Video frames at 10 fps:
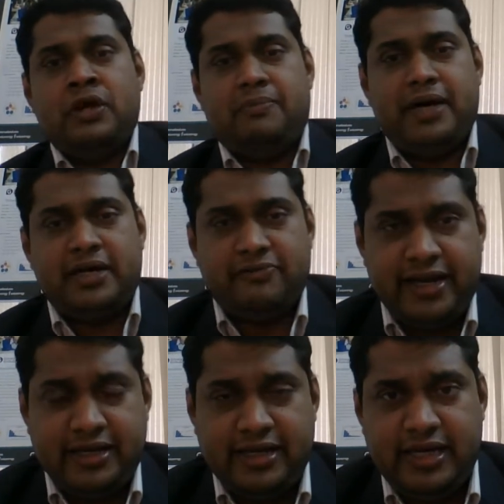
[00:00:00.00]
but
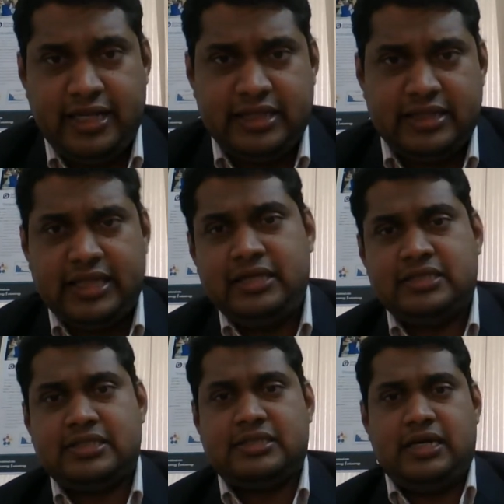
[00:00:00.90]
when he
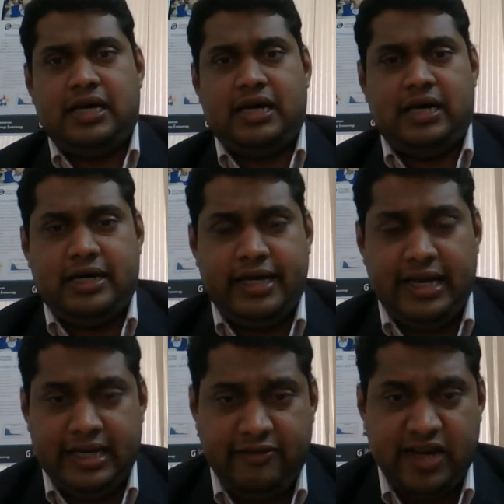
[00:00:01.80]
thinks
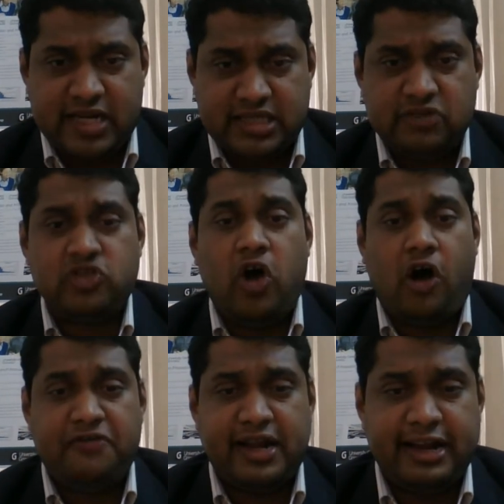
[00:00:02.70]
he will receive the
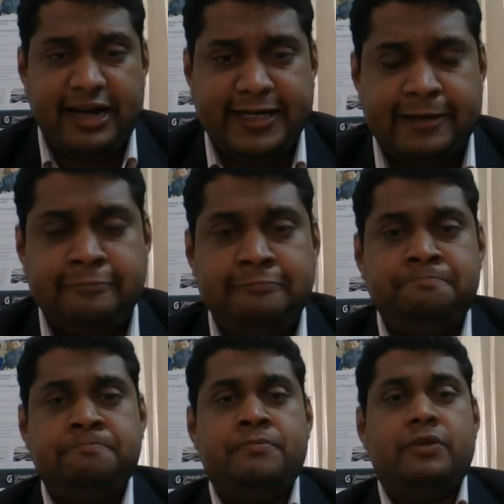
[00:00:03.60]
offer letter,
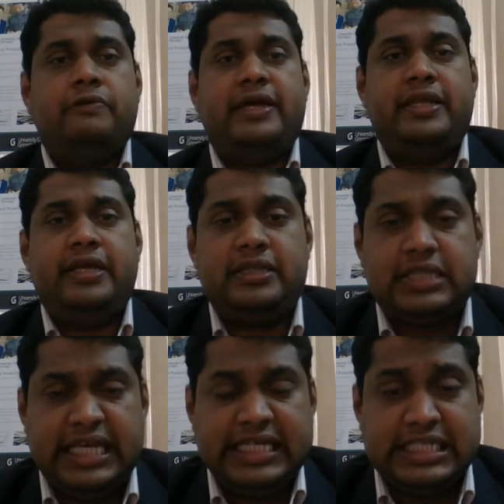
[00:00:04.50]
when he
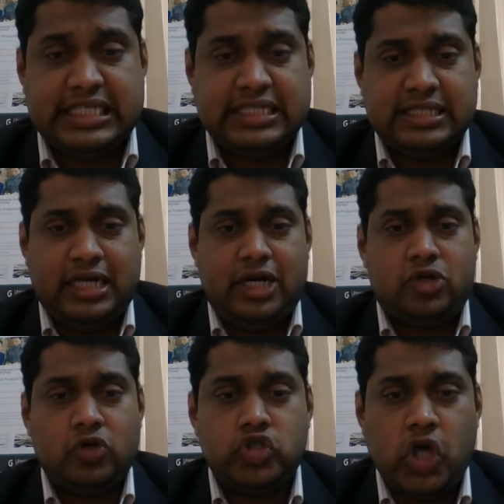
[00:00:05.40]
thinks
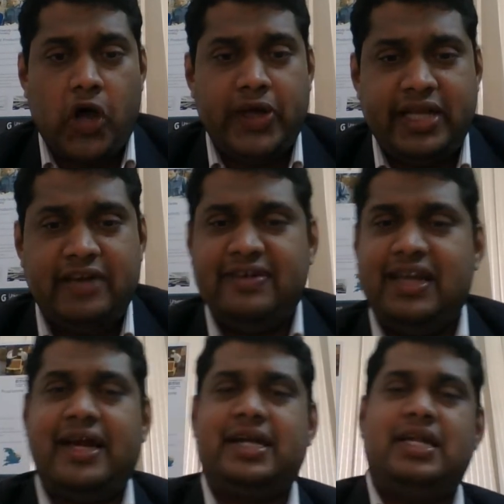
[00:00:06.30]
to join, he will
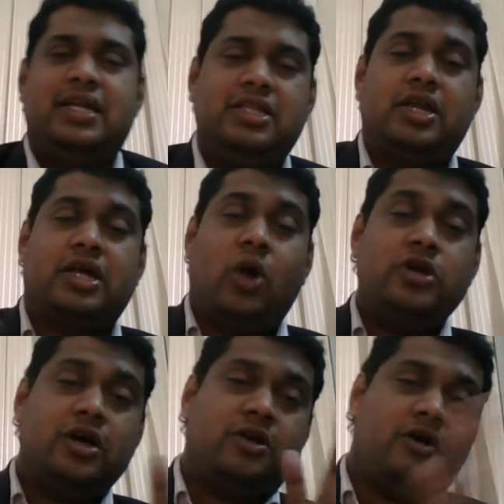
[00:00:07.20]
get another
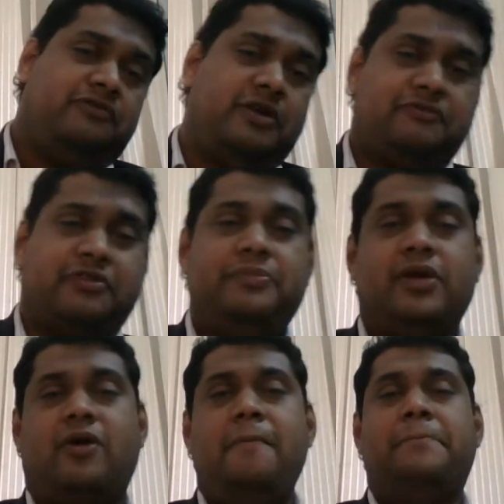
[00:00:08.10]
counter offer from the
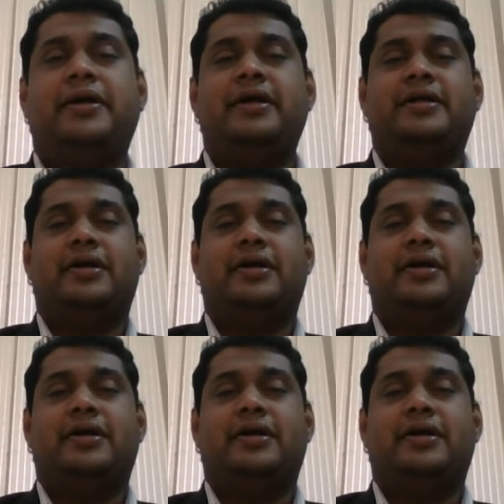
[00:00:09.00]
competitor